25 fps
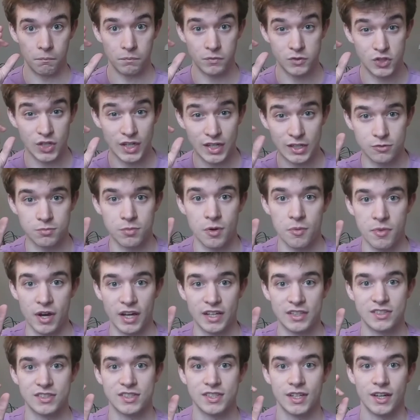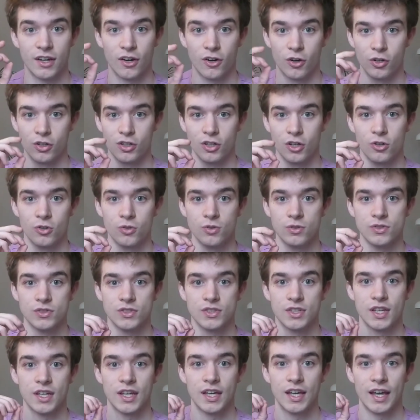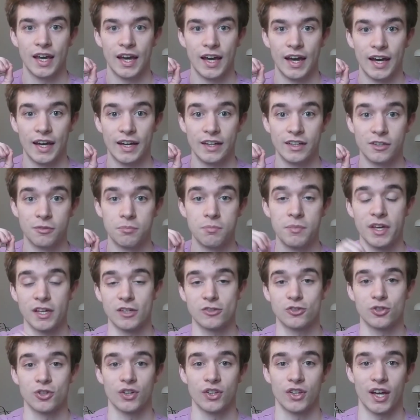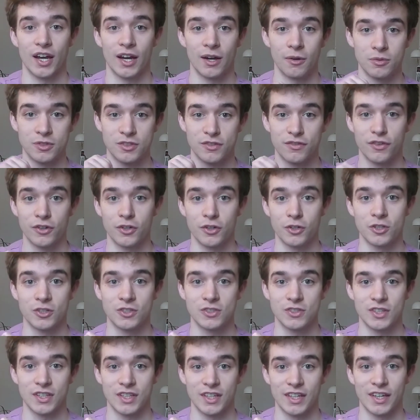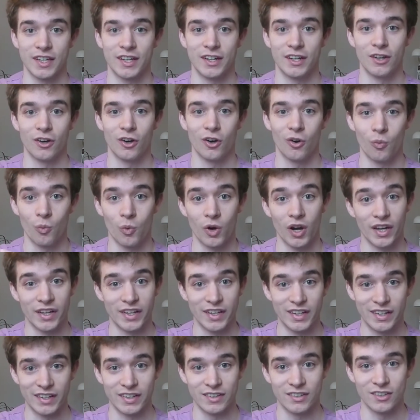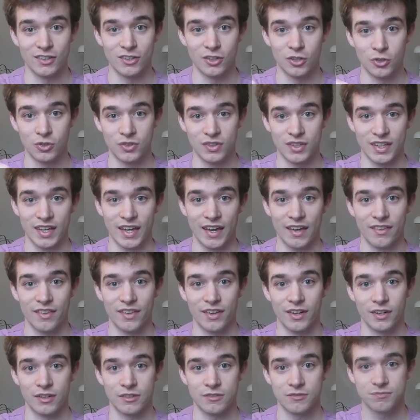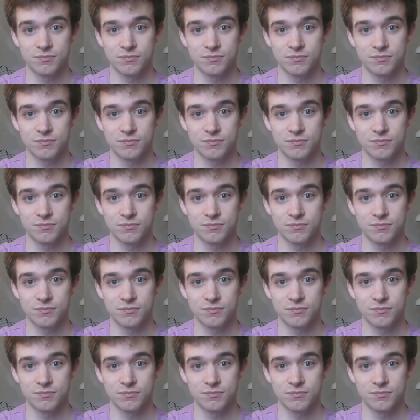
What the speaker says: change my mindset on goals and make sure that I was focusing in on what I needed to do to get there.